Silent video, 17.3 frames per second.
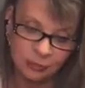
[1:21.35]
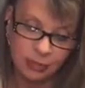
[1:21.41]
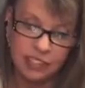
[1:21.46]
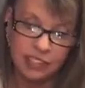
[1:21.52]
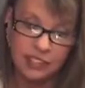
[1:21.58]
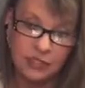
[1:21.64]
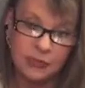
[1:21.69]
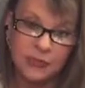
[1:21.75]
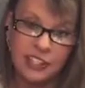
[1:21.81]

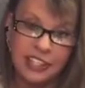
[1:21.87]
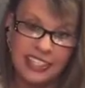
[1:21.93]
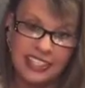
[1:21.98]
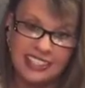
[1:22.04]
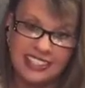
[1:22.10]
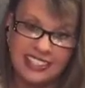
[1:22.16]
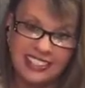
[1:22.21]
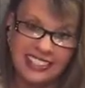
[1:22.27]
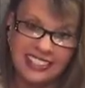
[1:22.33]
Please don't forget
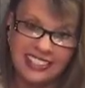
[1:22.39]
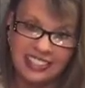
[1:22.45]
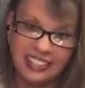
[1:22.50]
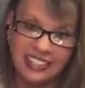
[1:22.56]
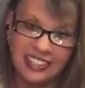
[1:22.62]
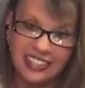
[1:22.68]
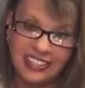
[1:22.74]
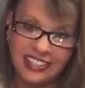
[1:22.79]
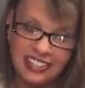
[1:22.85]
to like,
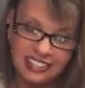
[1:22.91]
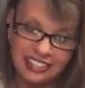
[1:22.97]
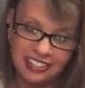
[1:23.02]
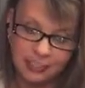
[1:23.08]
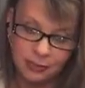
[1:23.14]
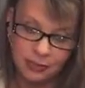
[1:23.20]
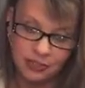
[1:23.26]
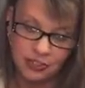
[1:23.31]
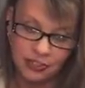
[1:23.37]
share, and
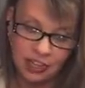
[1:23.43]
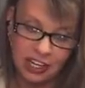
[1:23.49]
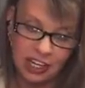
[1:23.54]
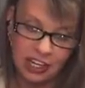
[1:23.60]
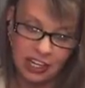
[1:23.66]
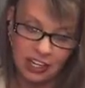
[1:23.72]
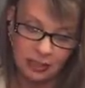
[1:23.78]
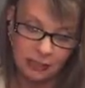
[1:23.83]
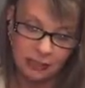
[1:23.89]

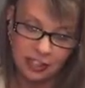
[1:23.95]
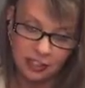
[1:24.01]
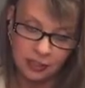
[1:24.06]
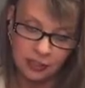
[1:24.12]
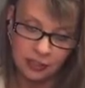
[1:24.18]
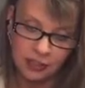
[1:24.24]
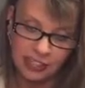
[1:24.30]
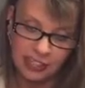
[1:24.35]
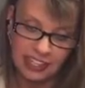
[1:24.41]
subscribe
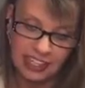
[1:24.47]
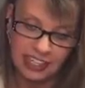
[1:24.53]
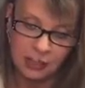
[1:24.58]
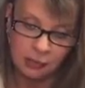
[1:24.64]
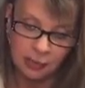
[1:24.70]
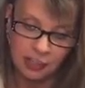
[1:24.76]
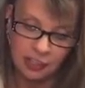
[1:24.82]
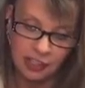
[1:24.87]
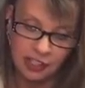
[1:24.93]
right
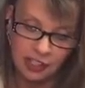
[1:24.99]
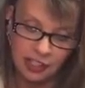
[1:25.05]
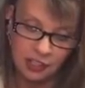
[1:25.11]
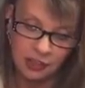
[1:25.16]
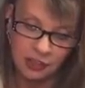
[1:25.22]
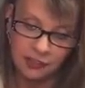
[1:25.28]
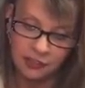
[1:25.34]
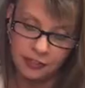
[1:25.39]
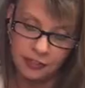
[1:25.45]
down below
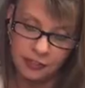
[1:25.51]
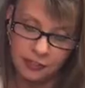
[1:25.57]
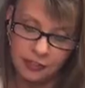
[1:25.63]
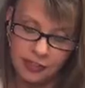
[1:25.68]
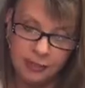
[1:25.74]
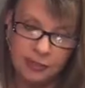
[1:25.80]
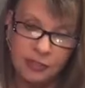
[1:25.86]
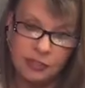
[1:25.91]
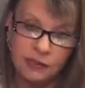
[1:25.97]
if you
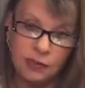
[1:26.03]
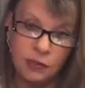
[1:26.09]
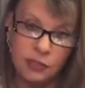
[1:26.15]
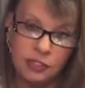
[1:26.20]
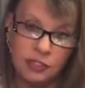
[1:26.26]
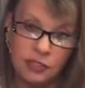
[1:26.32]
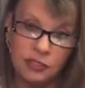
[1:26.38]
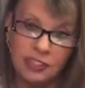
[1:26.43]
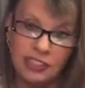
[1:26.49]
would
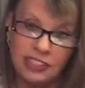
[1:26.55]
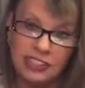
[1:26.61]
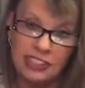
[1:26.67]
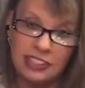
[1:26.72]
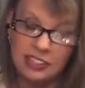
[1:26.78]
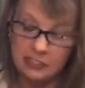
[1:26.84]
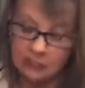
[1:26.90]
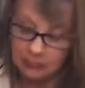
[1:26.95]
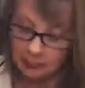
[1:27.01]
before you
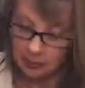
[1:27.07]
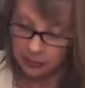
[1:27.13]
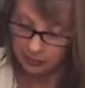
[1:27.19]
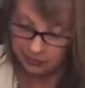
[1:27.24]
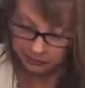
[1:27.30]
leave.